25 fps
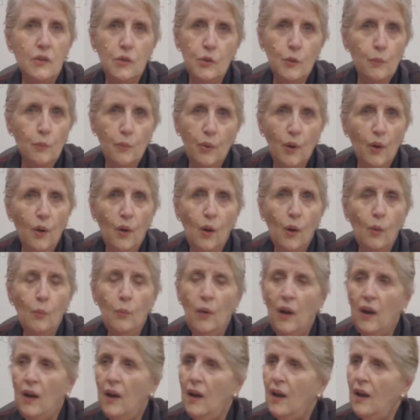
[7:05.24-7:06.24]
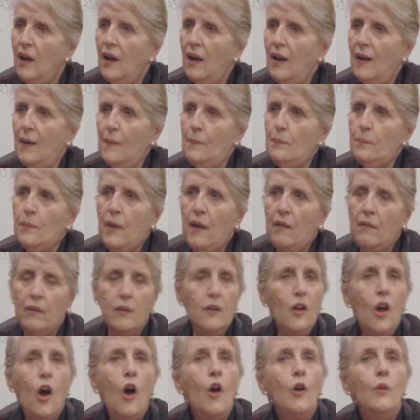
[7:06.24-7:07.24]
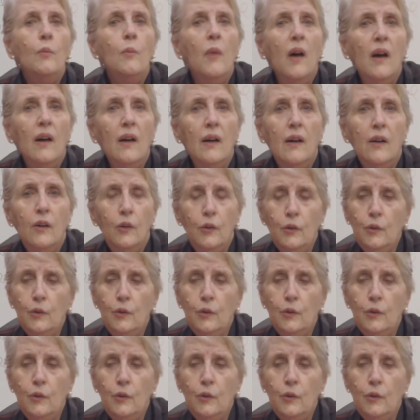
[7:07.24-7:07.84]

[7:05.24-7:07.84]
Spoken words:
superb. Beryl Comer,